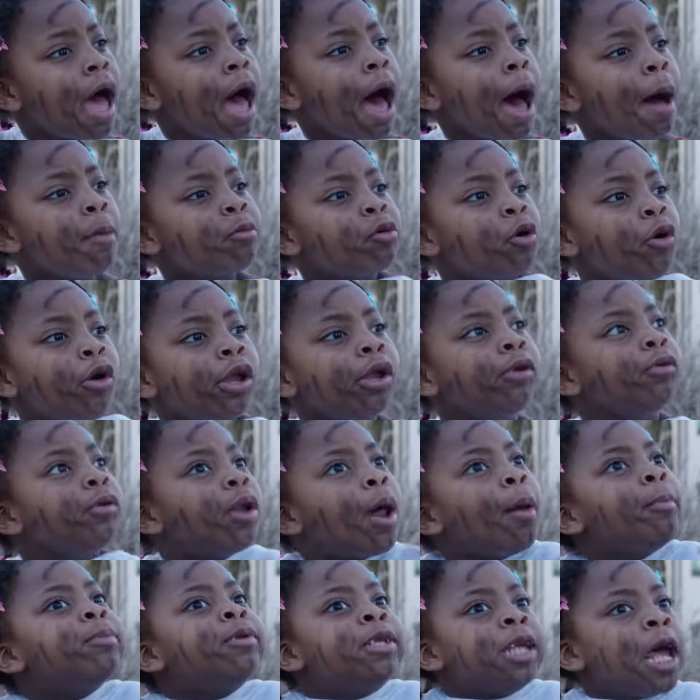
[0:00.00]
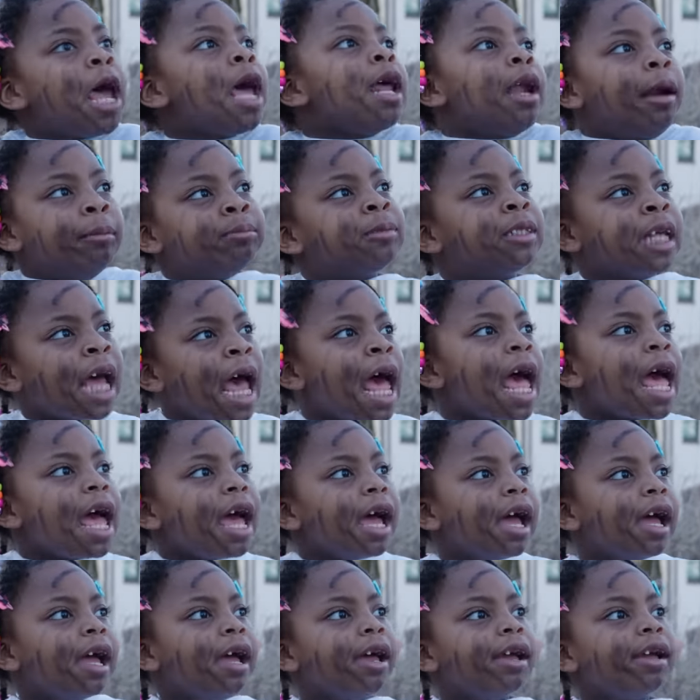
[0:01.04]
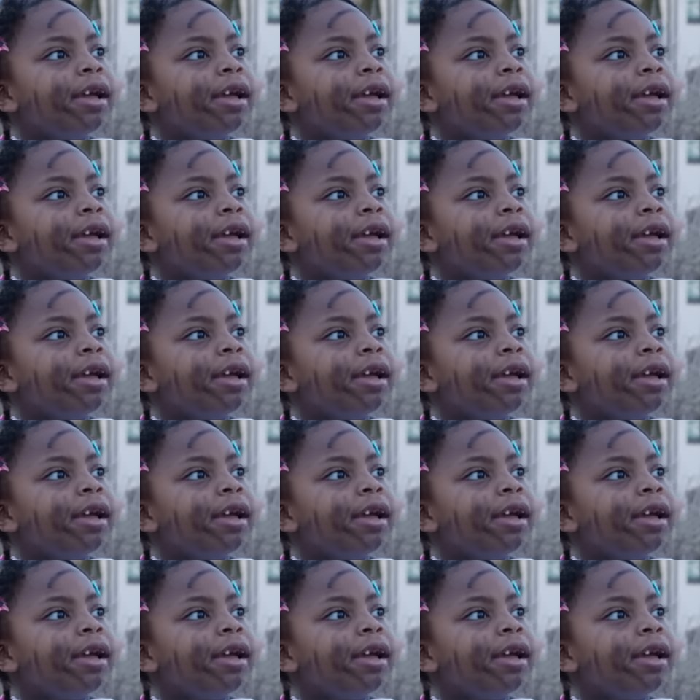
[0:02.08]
I'm gonna eat when I'm dead. I'm dead.